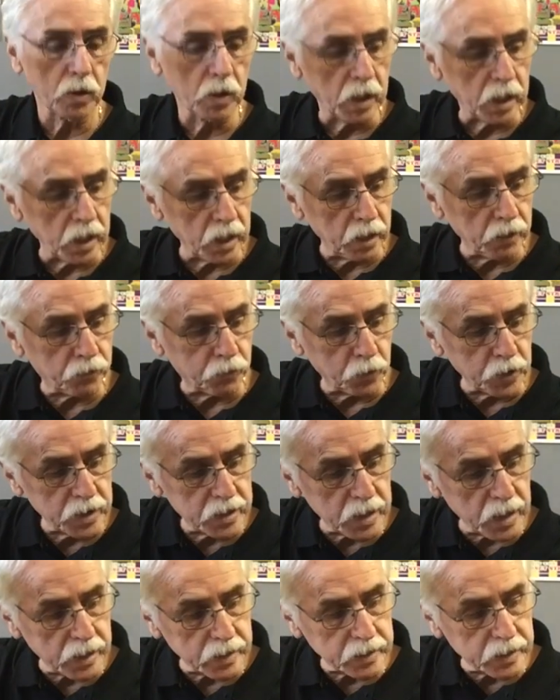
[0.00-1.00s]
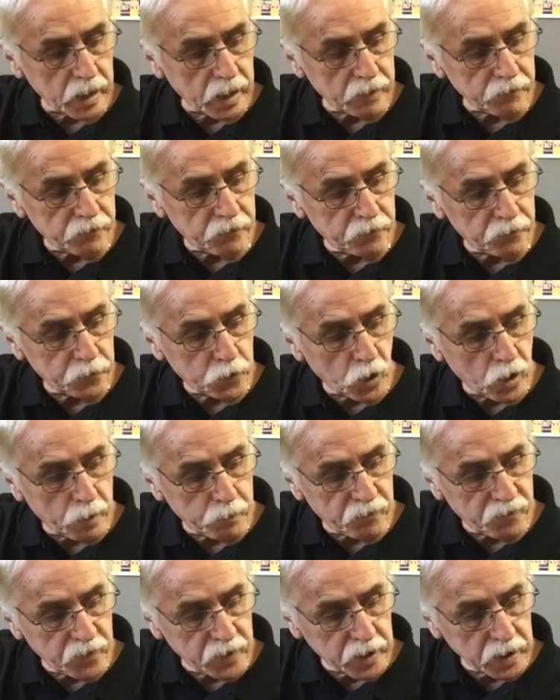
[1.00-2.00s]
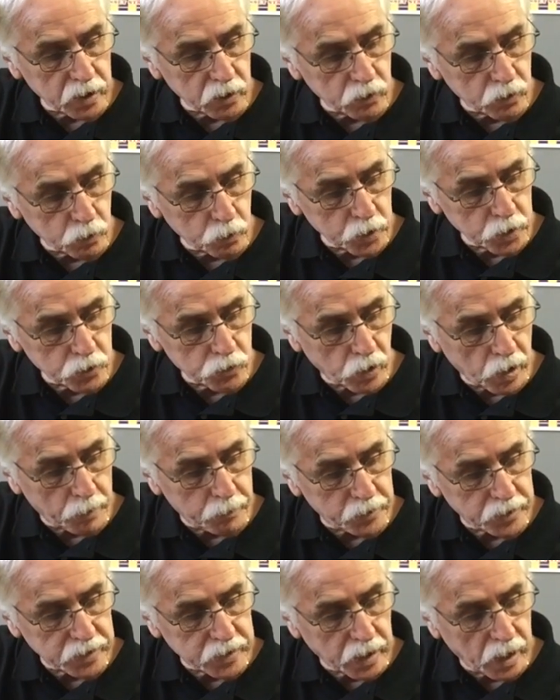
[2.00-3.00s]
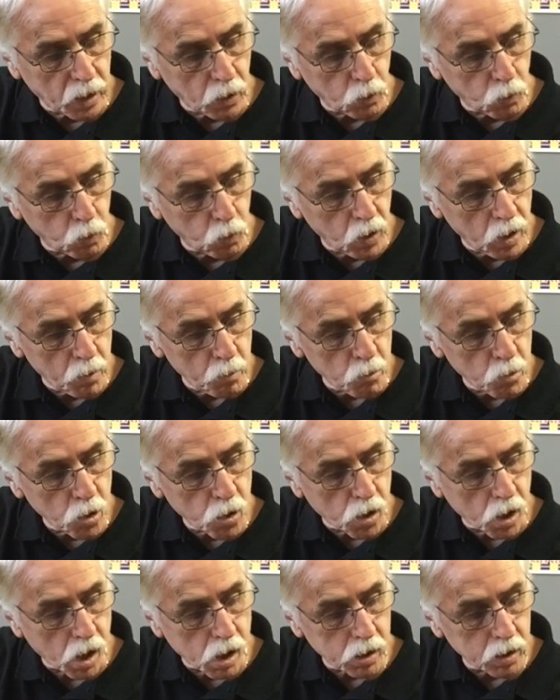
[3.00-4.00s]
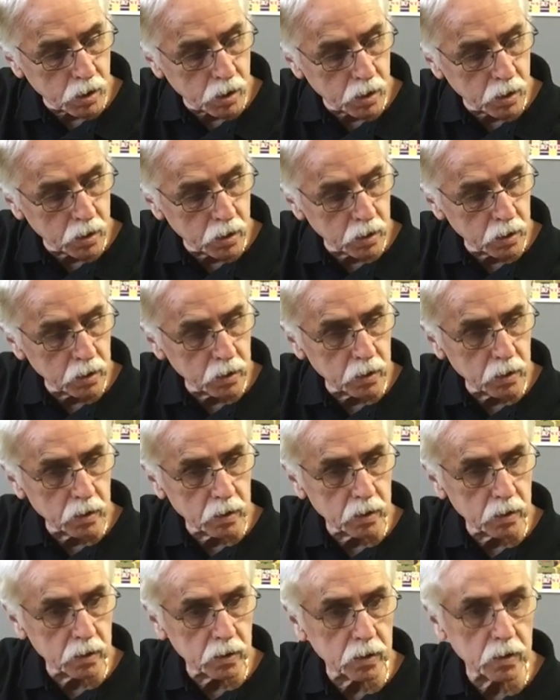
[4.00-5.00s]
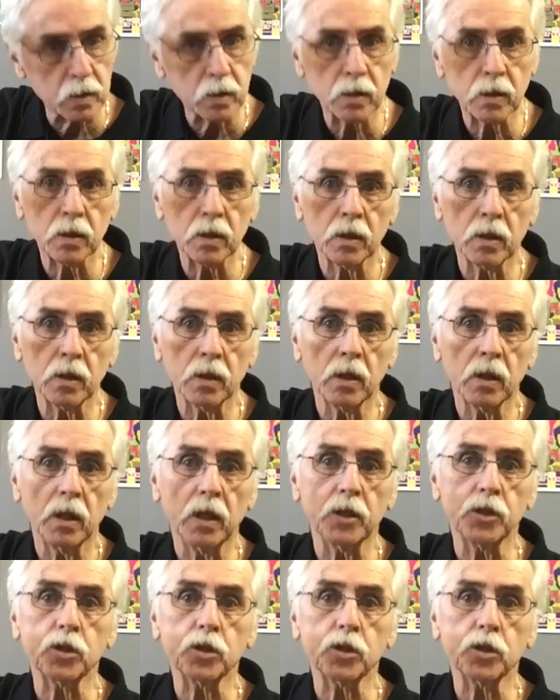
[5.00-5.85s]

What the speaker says: And if we take that top finger and we drop it down 1 more, it's